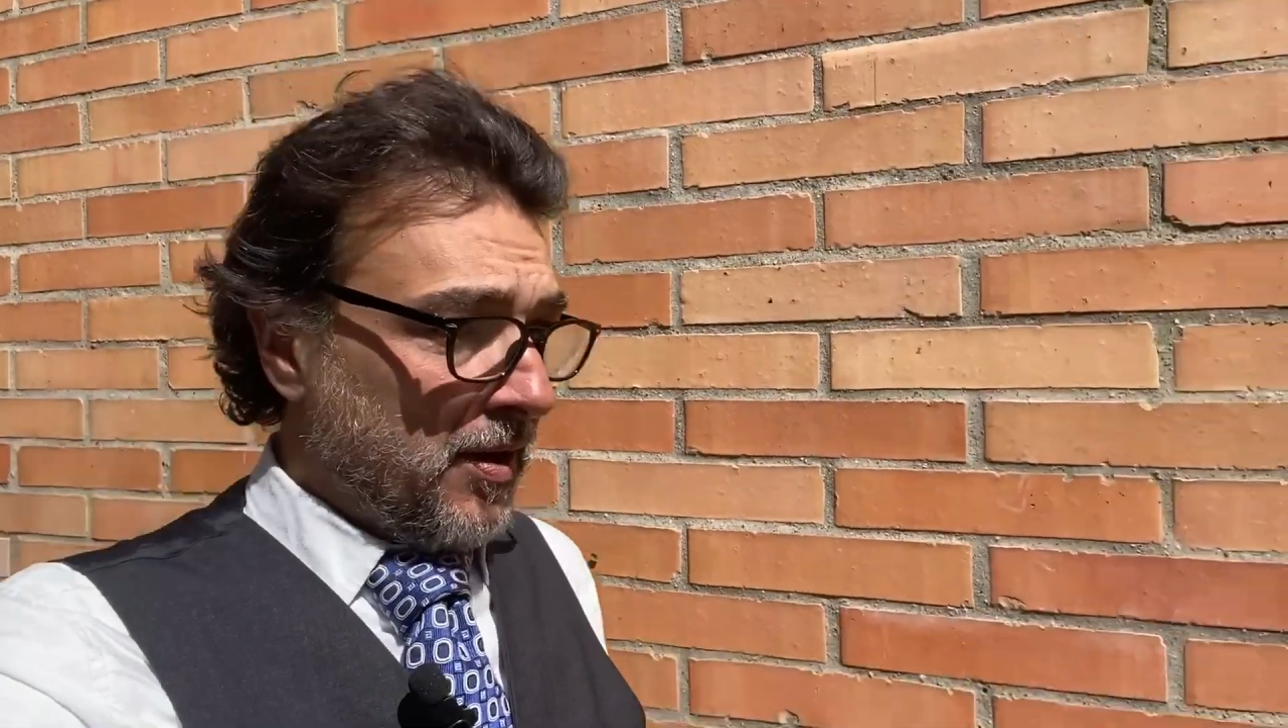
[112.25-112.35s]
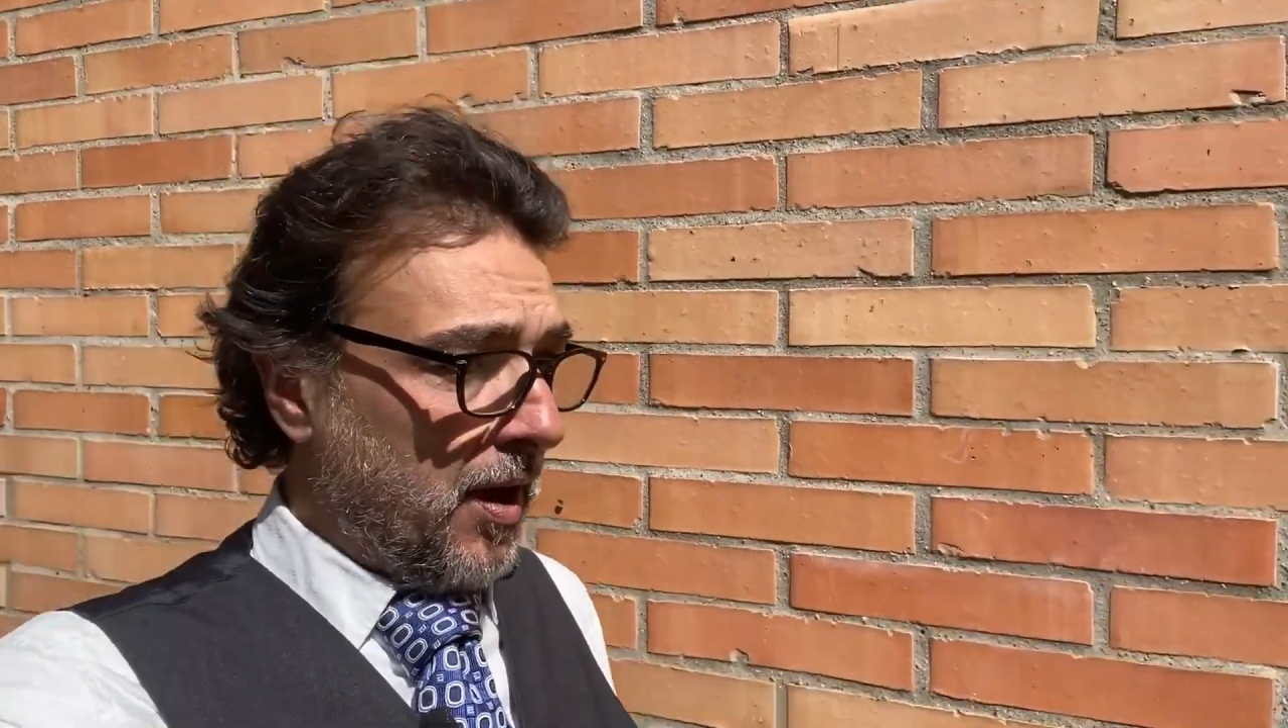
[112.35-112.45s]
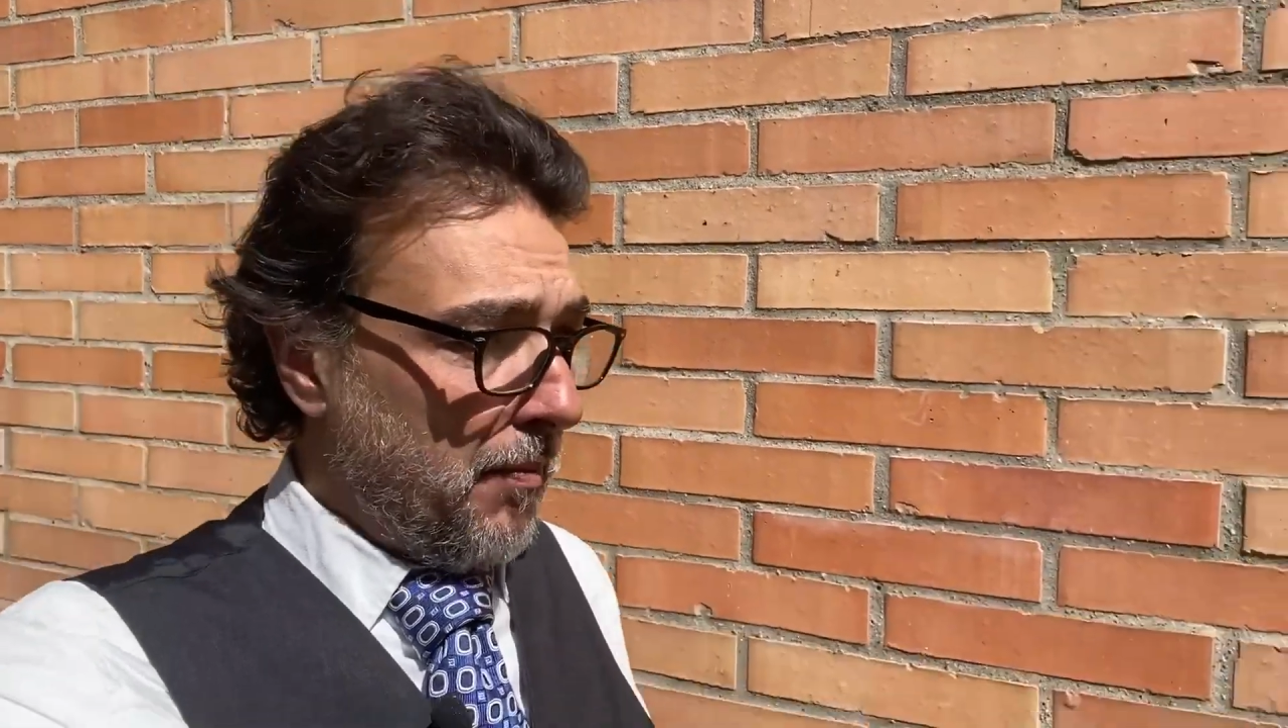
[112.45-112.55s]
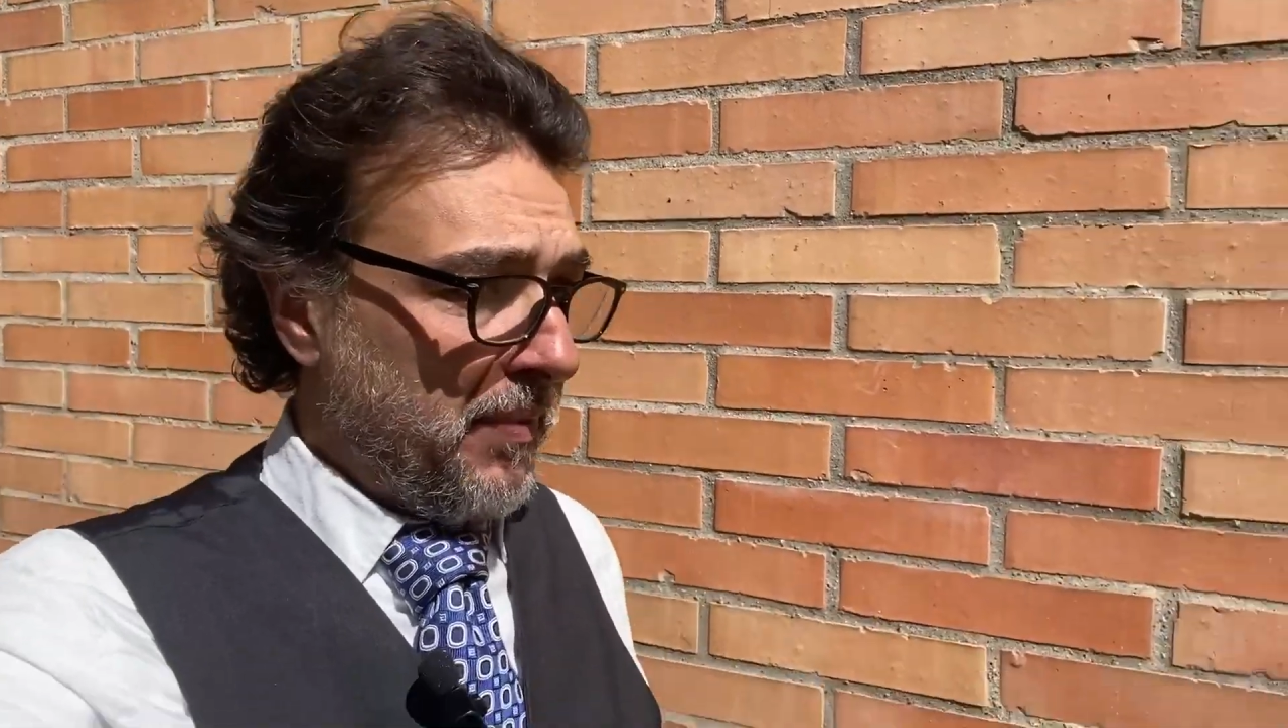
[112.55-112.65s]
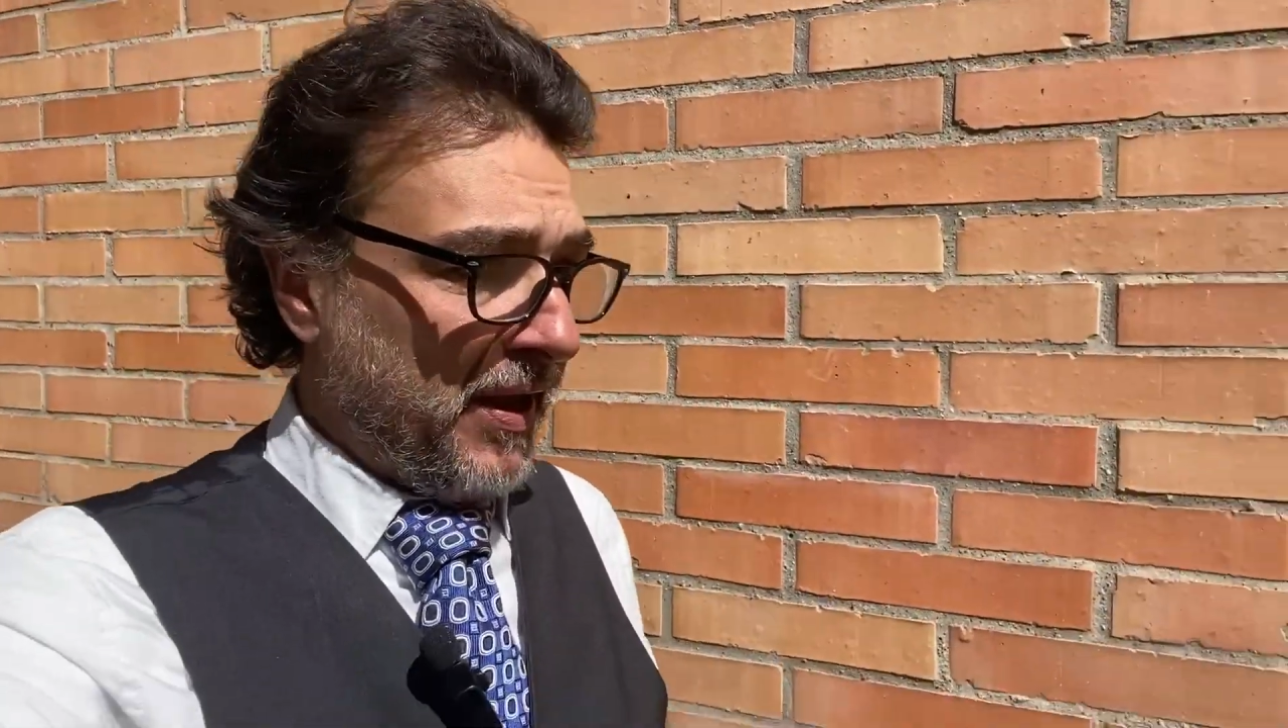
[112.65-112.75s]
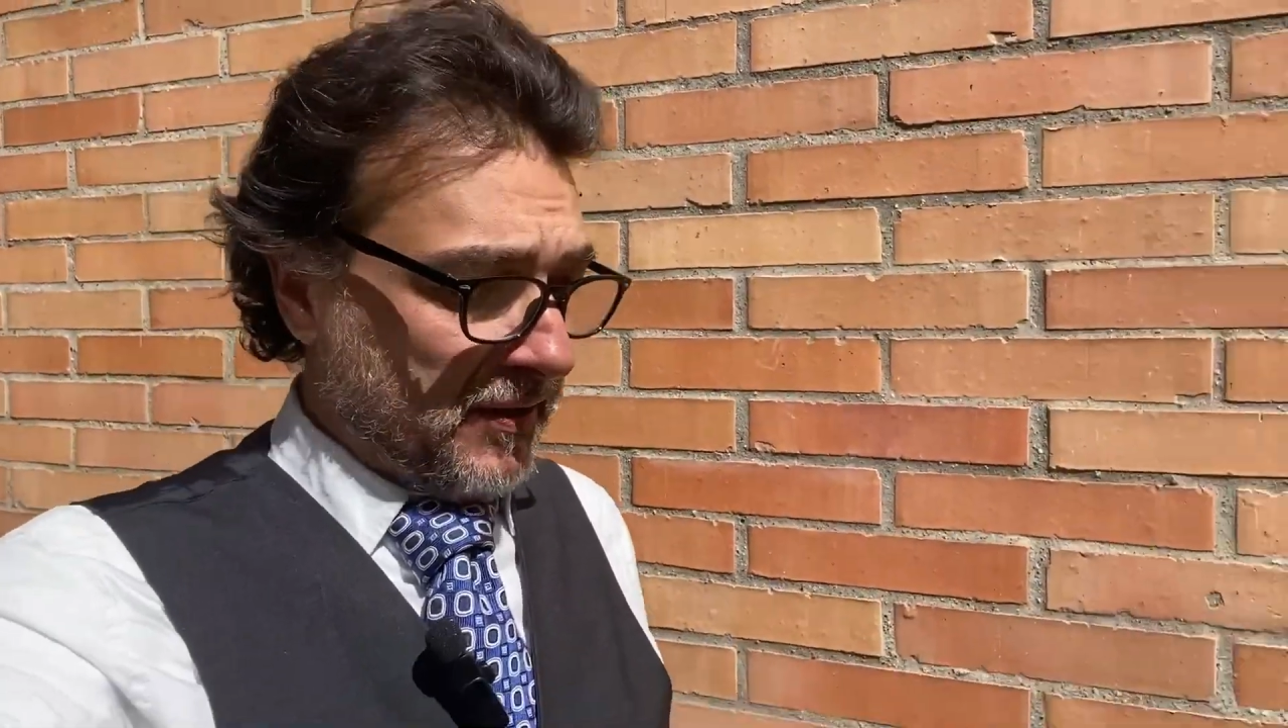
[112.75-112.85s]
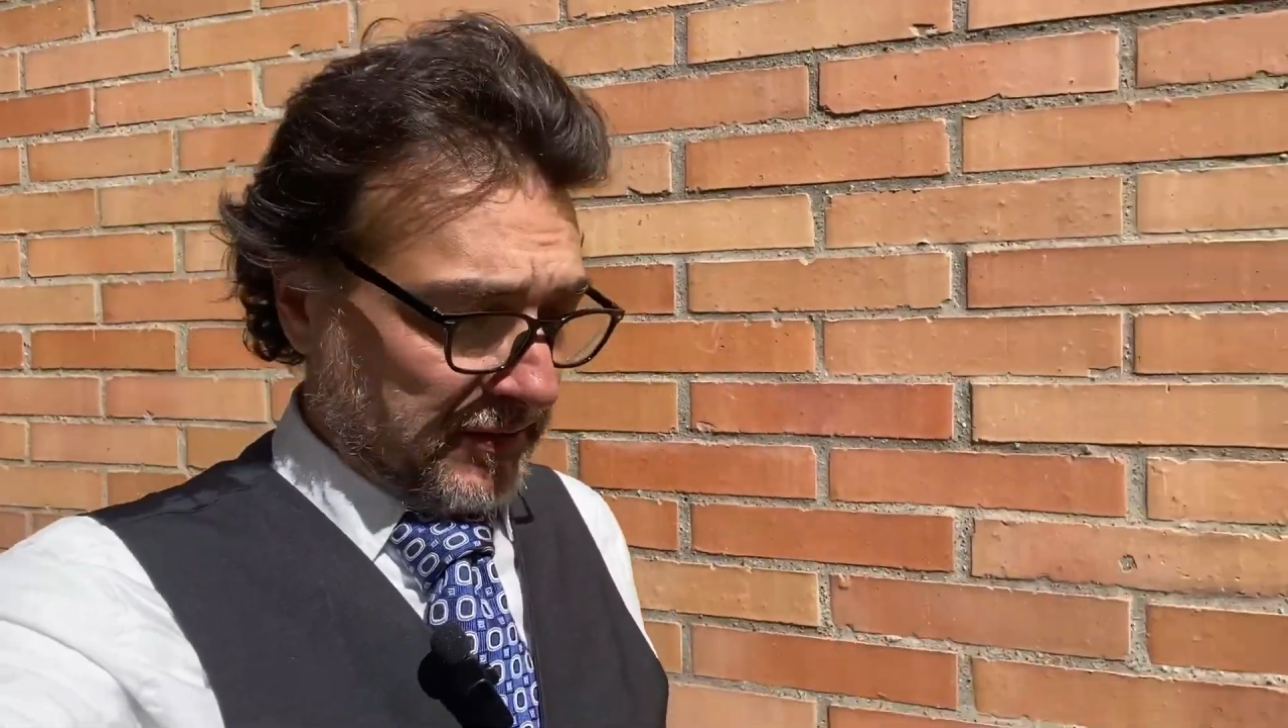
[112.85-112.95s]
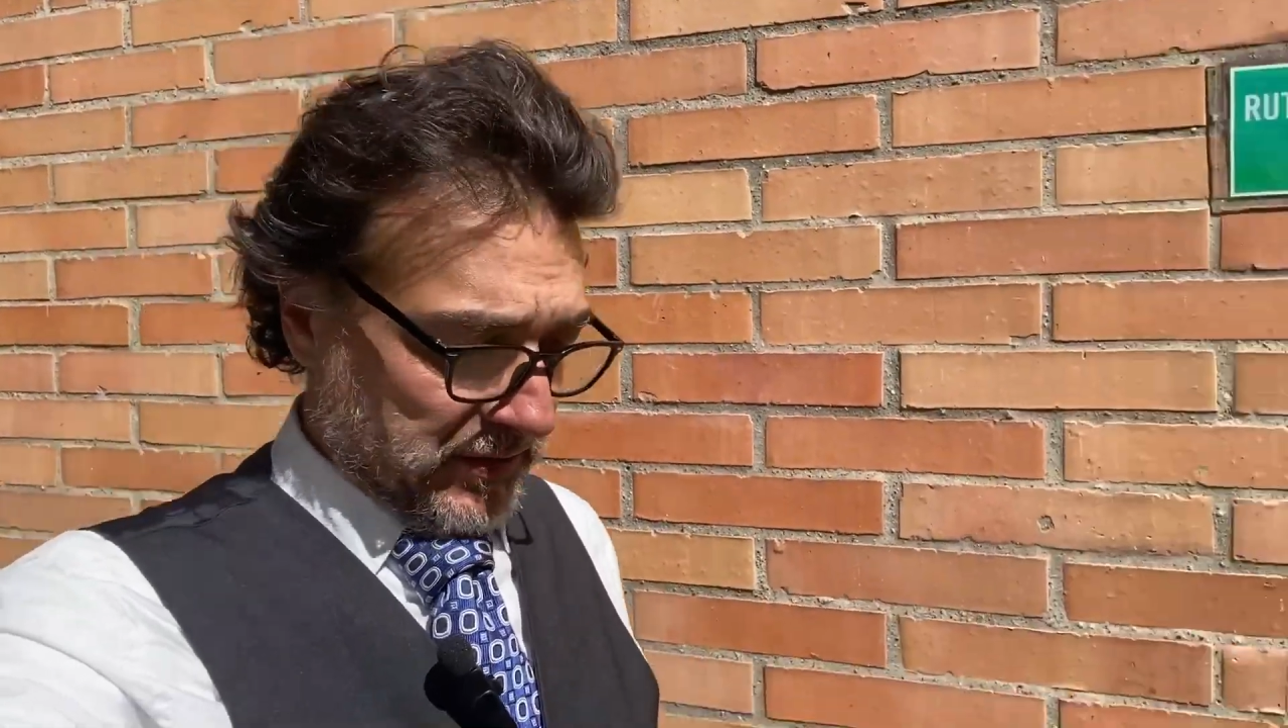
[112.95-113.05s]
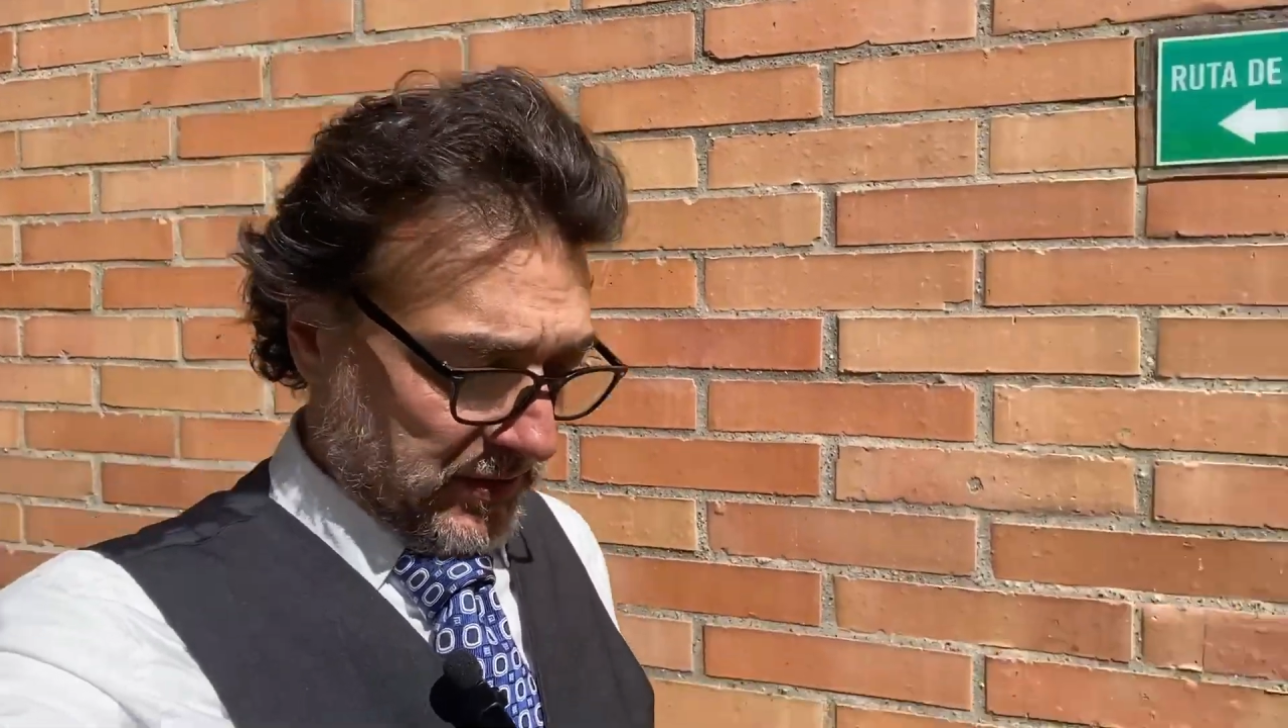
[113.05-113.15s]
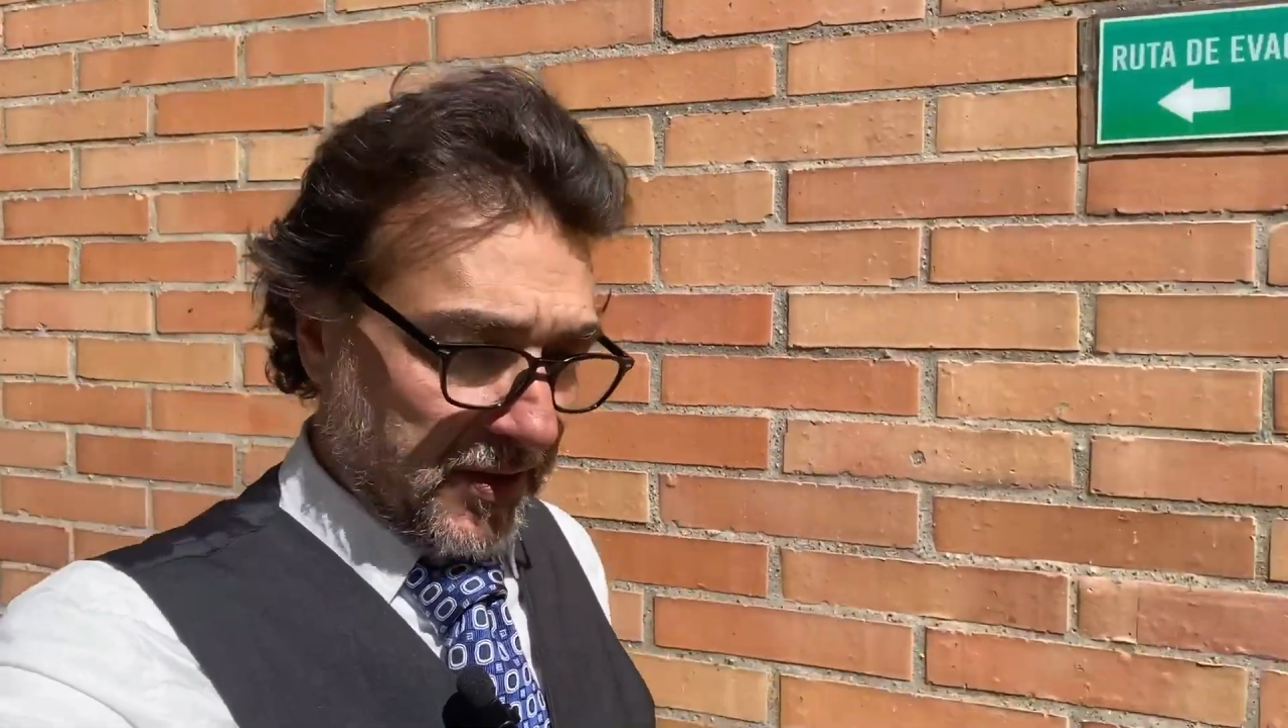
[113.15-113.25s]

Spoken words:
amazing.